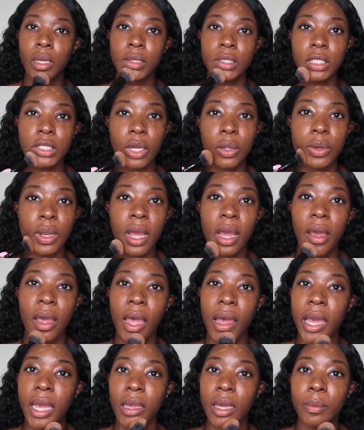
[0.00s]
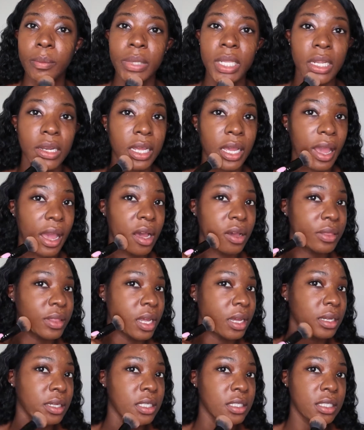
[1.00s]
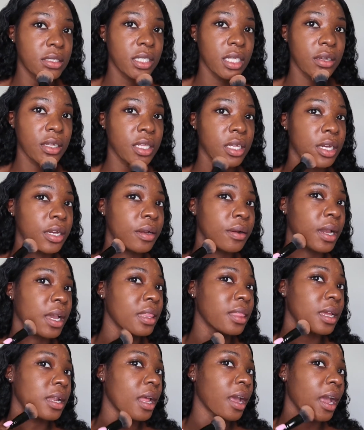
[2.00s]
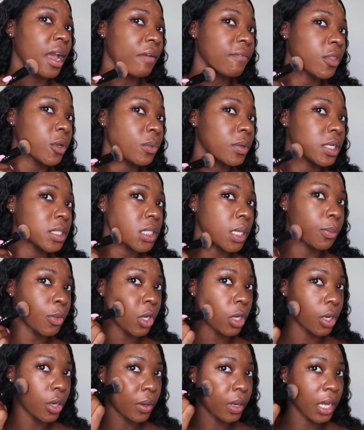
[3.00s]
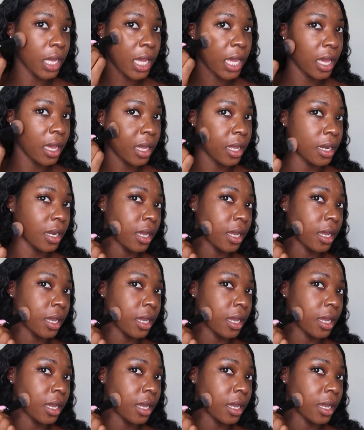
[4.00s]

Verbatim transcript: So now I am blending out that concealer and then afterwards I'm gonna go ahead